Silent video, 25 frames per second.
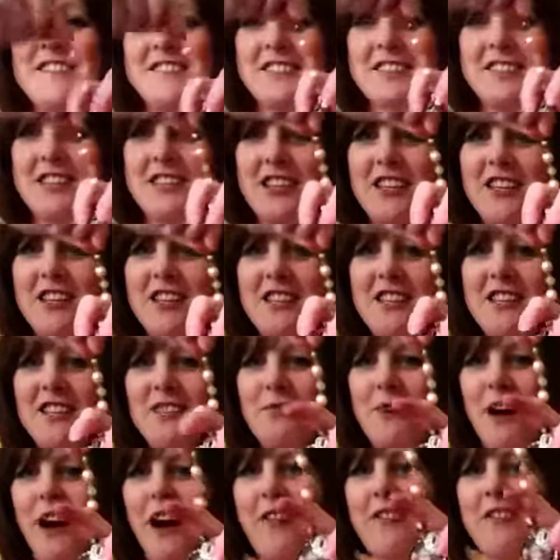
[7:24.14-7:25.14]
So this is
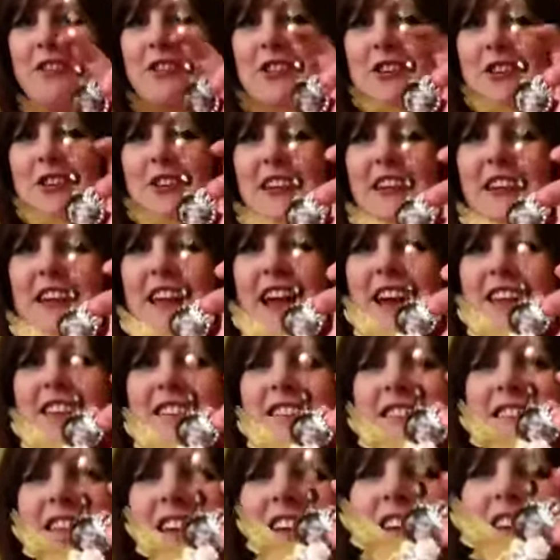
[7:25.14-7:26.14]
what I've done, again
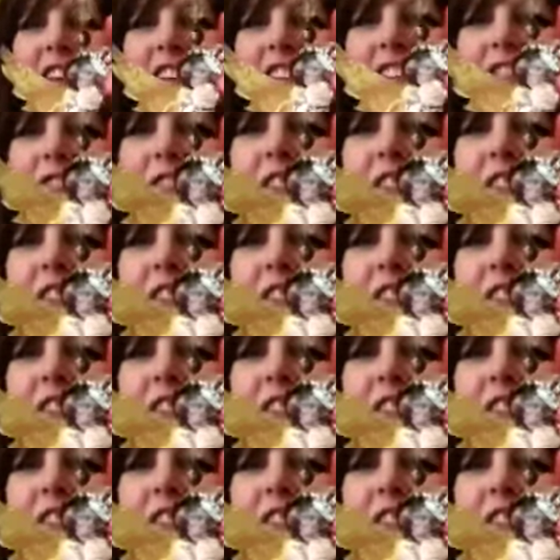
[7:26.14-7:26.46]
staying in the